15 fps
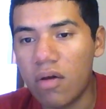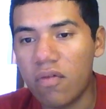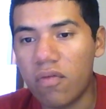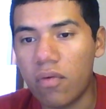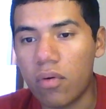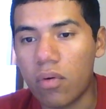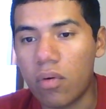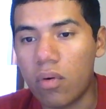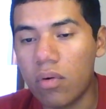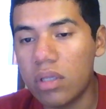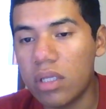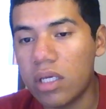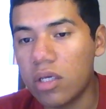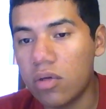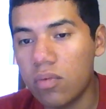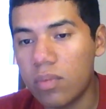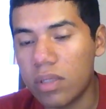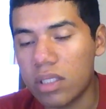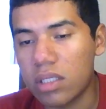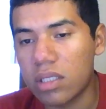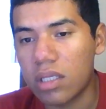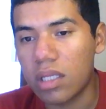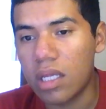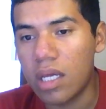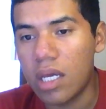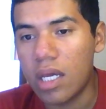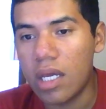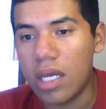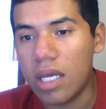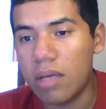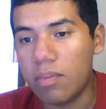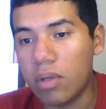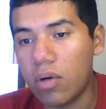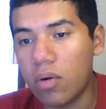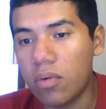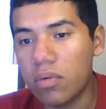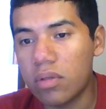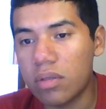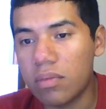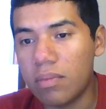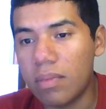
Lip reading: for all the humans because